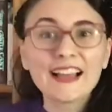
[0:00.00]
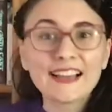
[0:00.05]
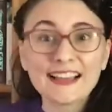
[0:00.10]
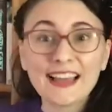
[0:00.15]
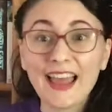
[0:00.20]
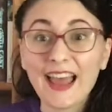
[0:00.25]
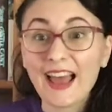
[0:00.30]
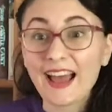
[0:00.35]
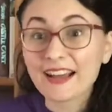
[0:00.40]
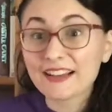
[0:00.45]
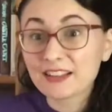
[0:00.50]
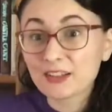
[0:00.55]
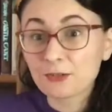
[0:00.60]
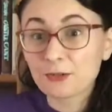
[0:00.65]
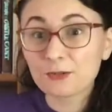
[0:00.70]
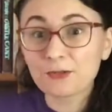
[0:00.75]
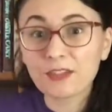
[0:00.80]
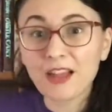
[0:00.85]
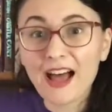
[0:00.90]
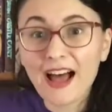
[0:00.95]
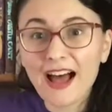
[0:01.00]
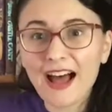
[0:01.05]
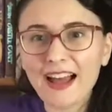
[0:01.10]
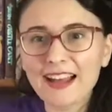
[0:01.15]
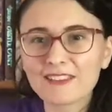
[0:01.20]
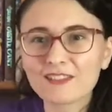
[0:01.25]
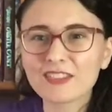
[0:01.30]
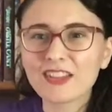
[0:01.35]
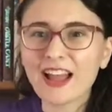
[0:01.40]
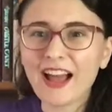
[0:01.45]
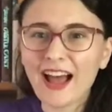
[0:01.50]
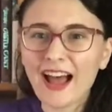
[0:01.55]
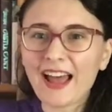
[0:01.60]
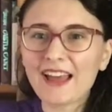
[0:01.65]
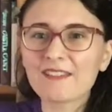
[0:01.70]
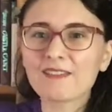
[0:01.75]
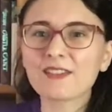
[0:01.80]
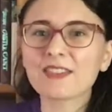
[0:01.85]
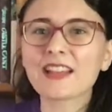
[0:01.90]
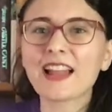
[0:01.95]
Can you fly, fly,
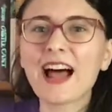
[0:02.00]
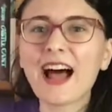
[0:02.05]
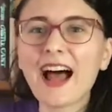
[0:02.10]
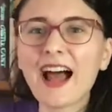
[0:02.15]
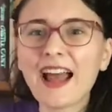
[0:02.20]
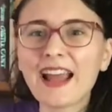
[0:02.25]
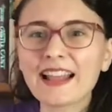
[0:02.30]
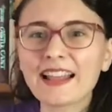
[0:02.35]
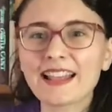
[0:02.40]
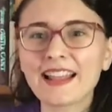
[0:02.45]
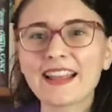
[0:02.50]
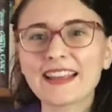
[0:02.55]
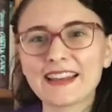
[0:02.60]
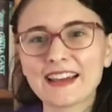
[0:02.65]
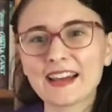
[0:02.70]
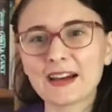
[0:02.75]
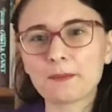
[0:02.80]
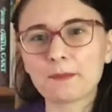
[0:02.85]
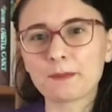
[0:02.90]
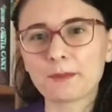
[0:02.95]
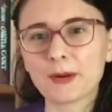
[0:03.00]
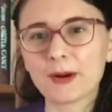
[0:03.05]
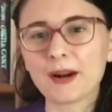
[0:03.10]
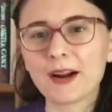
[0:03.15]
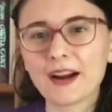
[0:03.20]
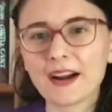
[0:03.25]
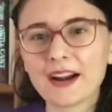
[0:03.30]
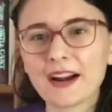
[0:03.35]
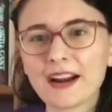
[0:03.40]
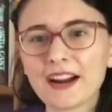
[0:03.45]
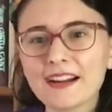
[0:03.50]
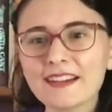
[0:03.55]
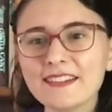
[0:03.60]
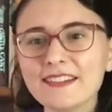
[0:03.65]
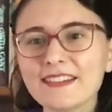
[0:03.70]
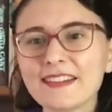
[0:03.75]
fly like a bird?